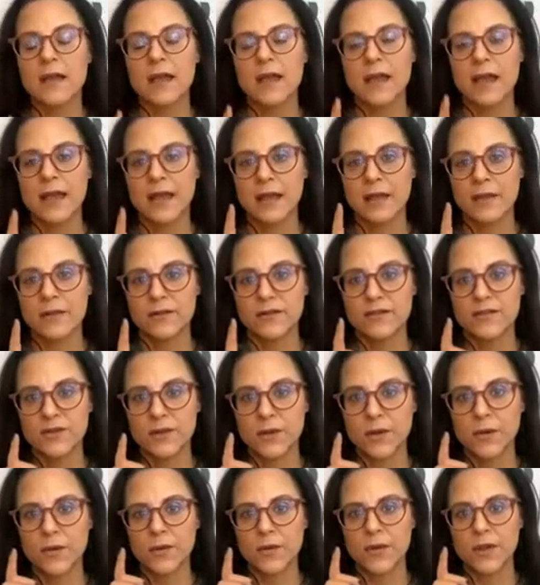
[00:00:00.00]
And
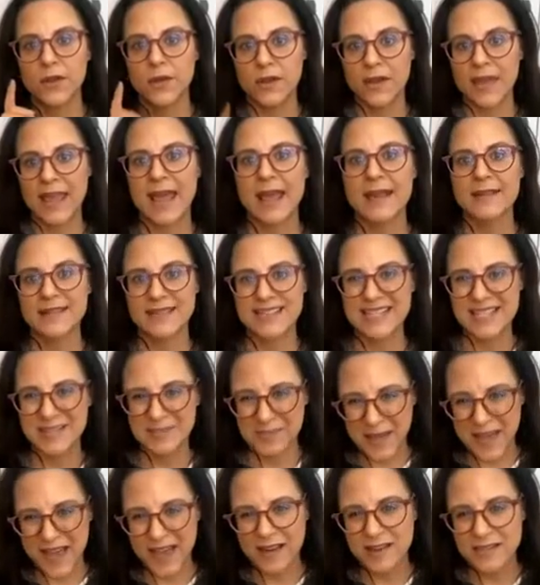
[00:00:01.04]
so you can't
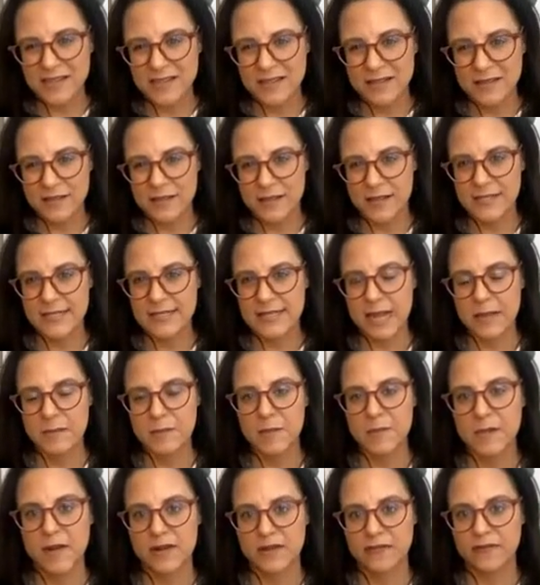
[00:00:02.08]
expect the same
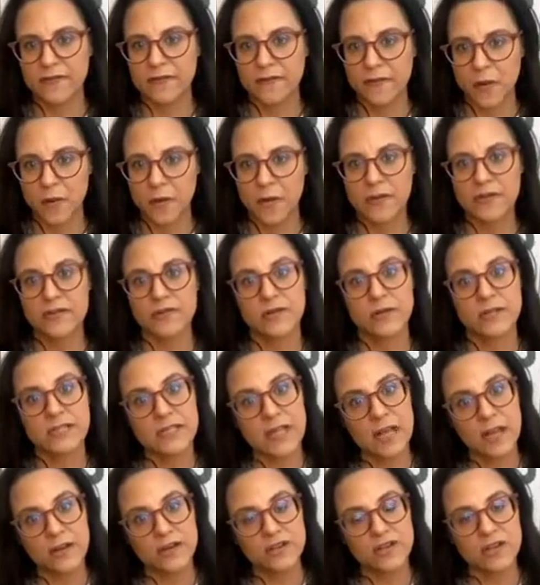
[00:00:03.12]
amount of focus or
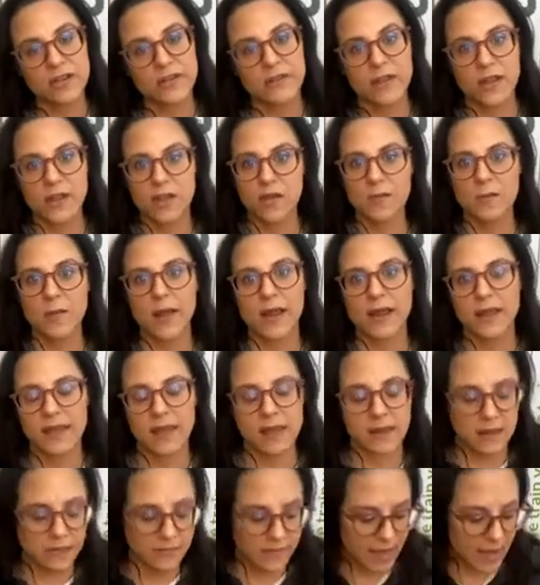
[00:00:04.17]
attention that you might get
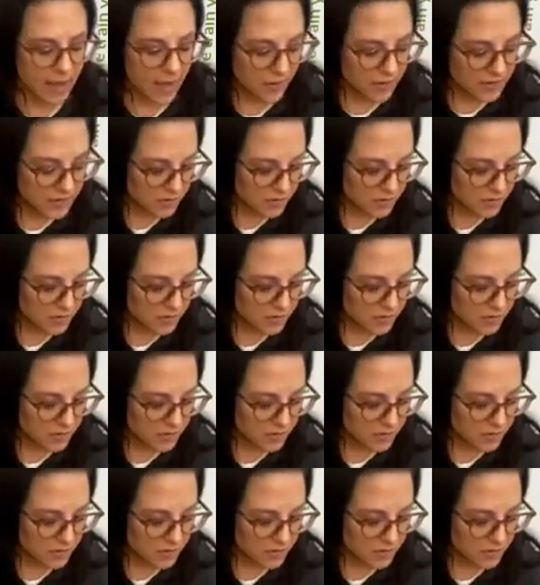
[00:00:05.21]
in the house,